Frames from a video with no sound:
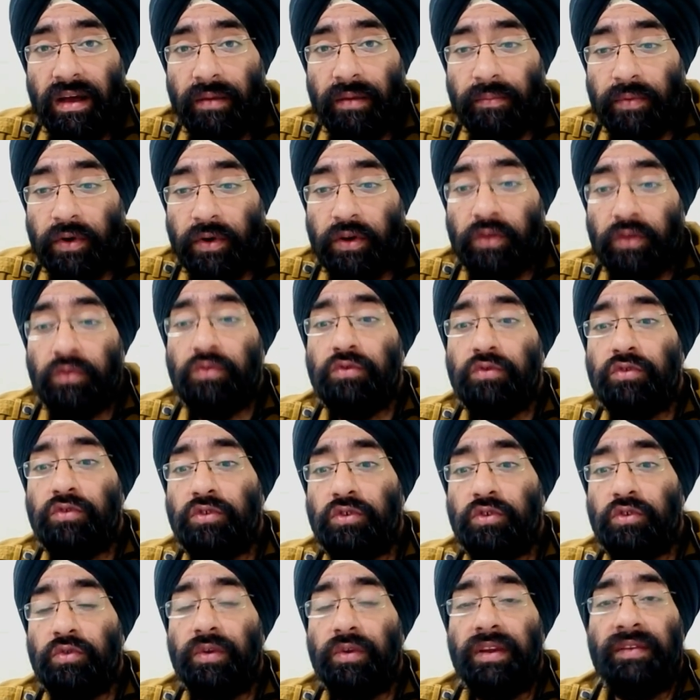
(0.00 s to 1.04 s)

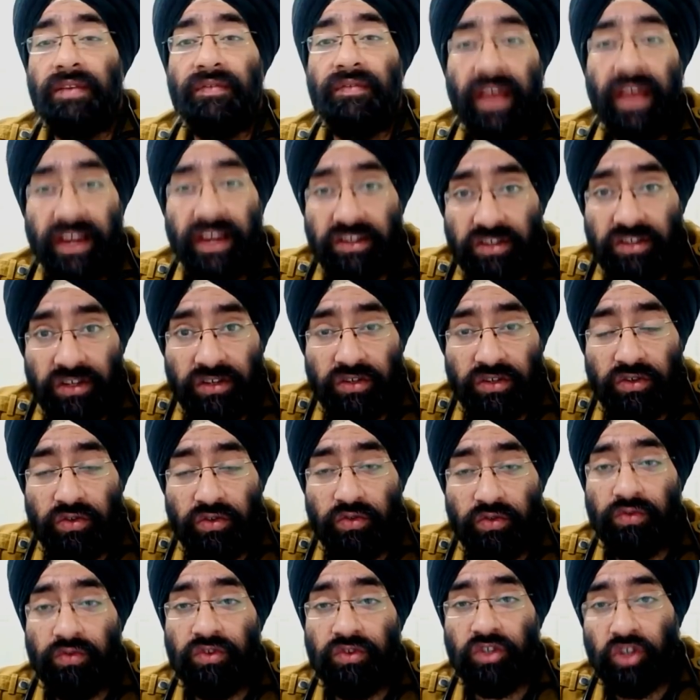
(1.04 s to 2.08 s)
produce to infections,
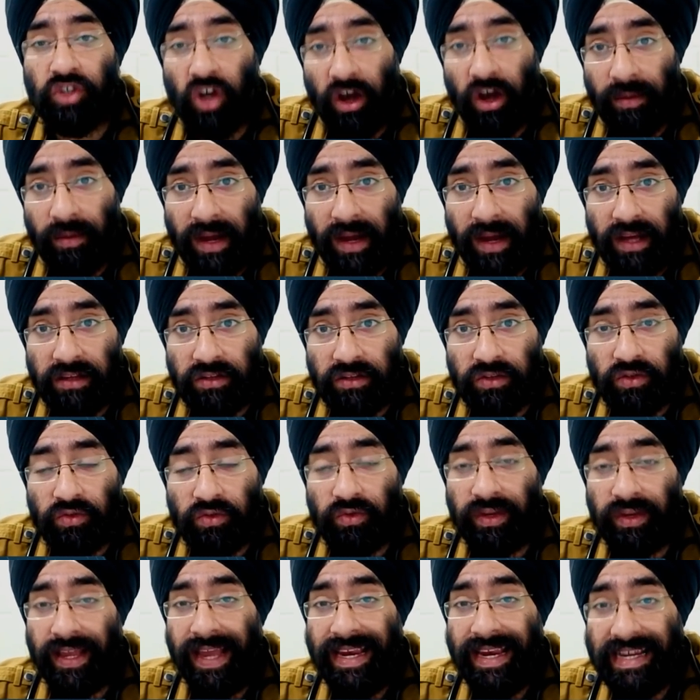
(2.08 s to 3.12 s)
to traumas,
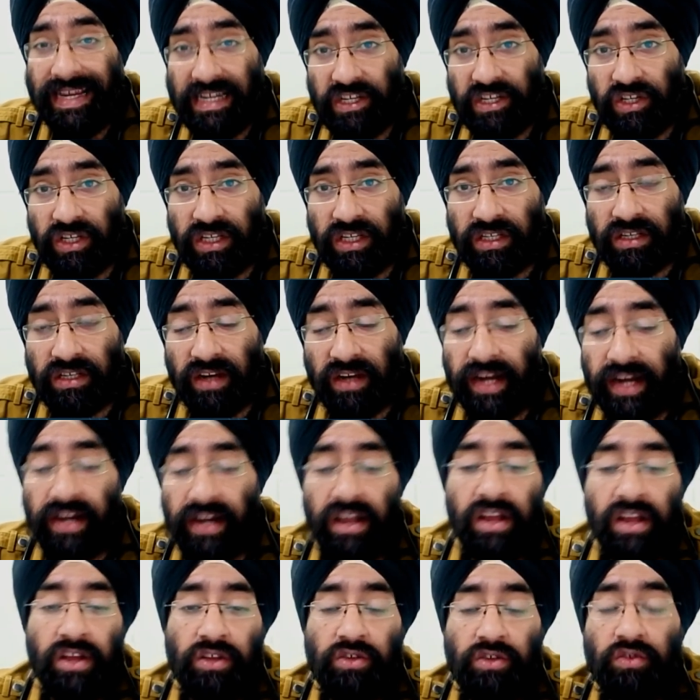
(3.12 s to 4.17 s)
to allergies, right?
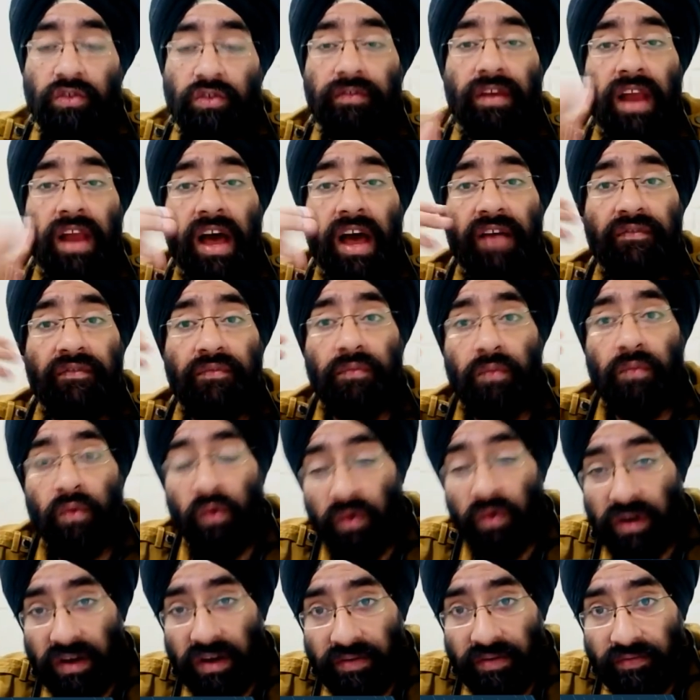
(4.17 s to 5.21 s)
So you will have
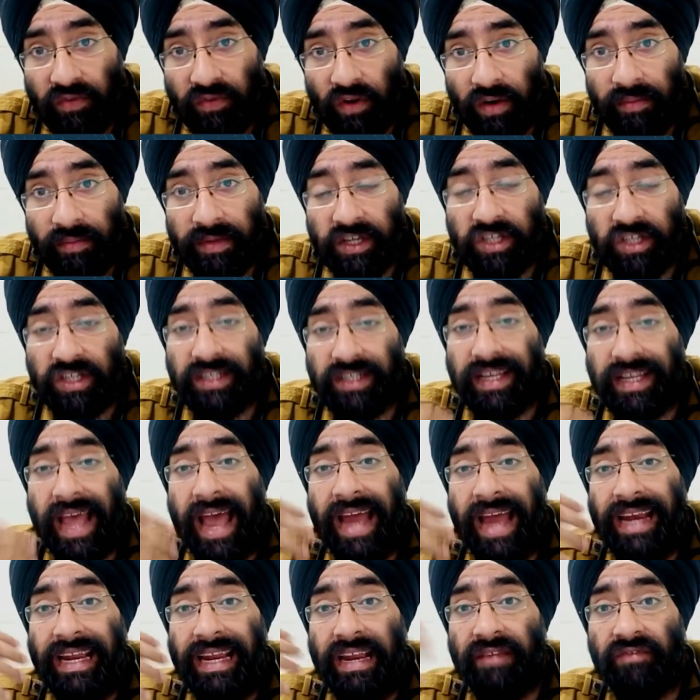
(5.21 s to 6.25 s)
more inflammation
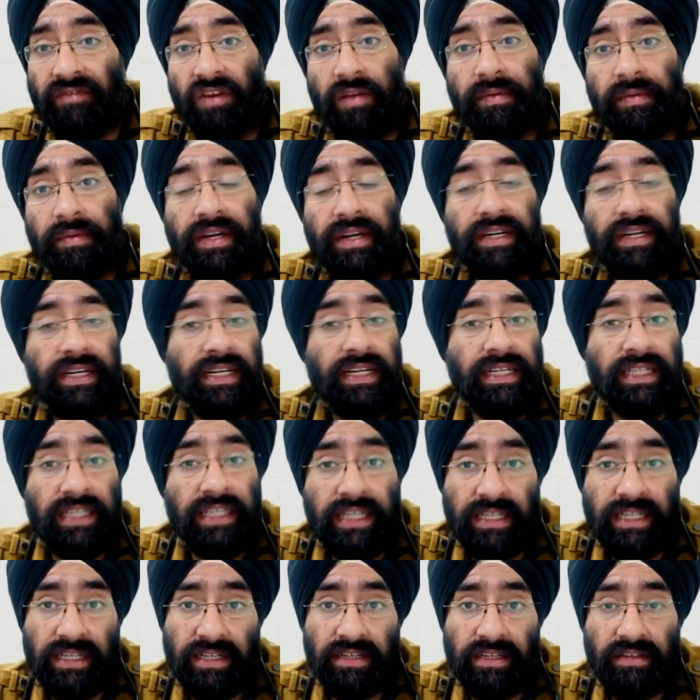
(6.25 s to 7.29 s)
and inflammatory
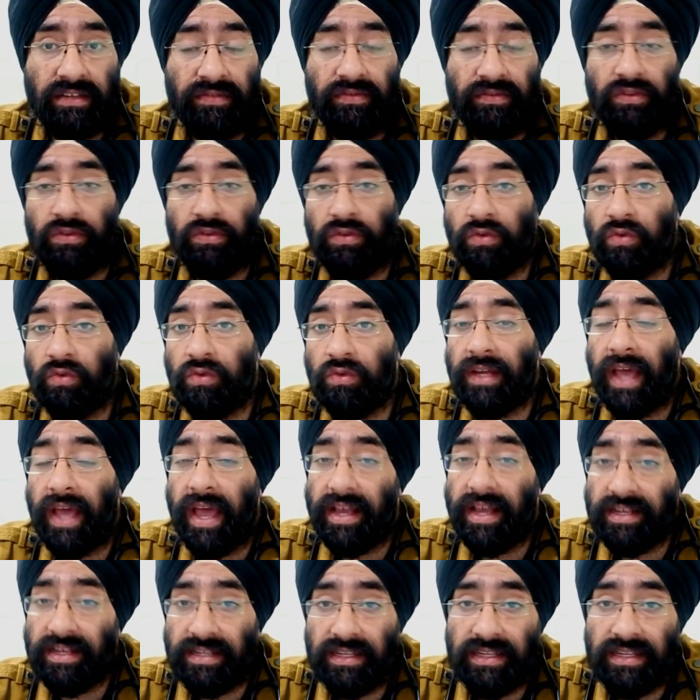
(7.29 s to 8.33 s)
diseases if you don't
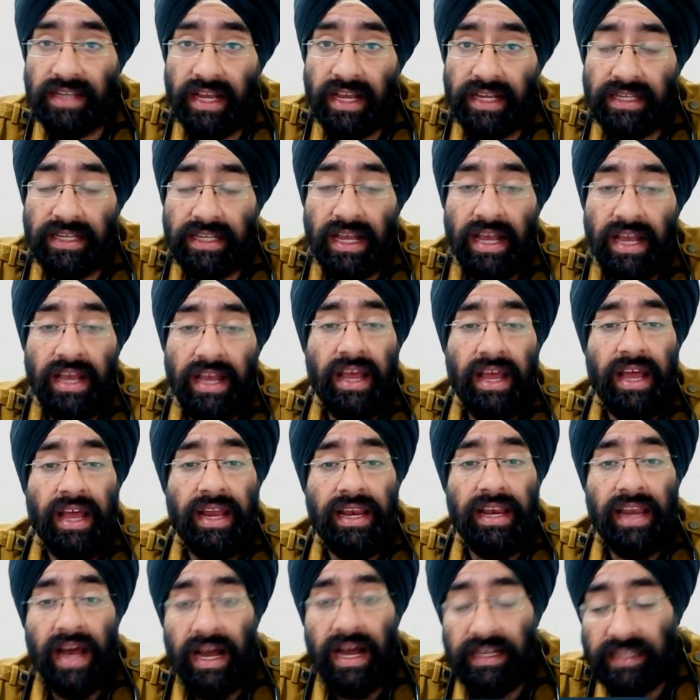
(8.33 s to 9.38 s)
exercise.
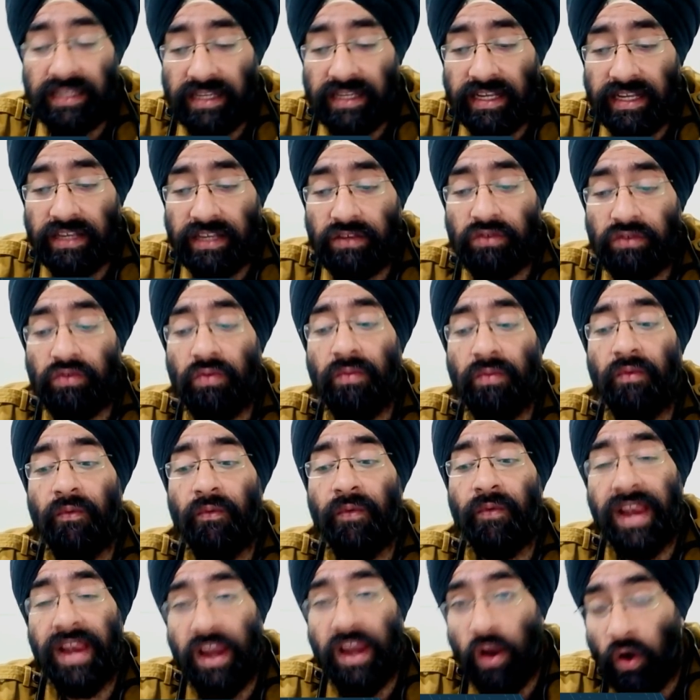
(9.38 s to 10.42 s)
And lastly, you
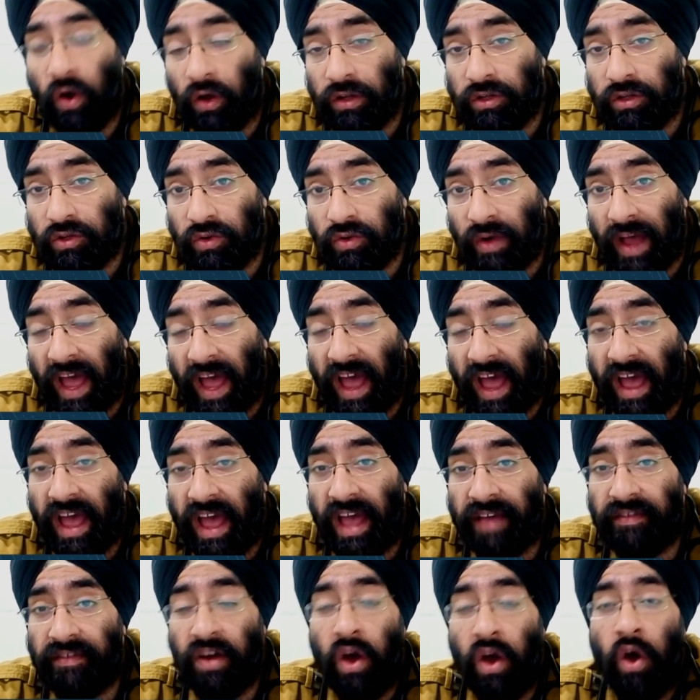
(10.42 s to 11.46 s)
will also
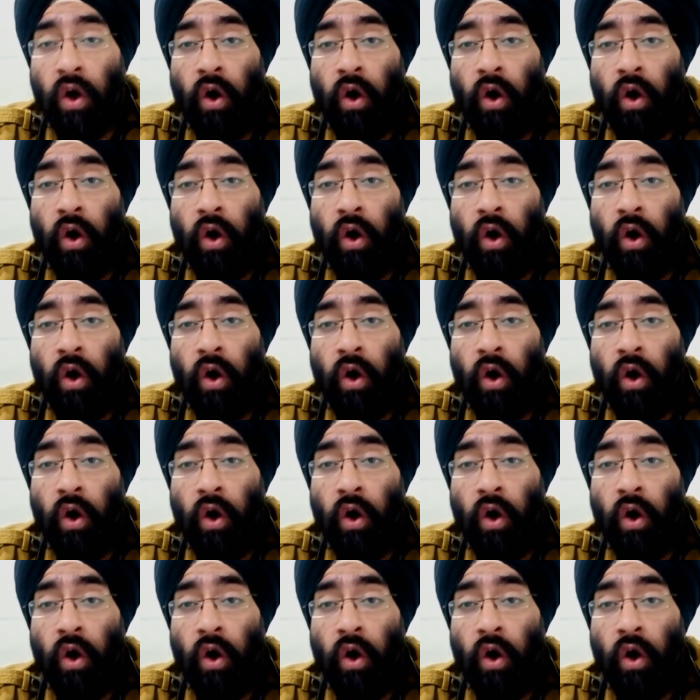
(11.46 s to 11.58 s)
have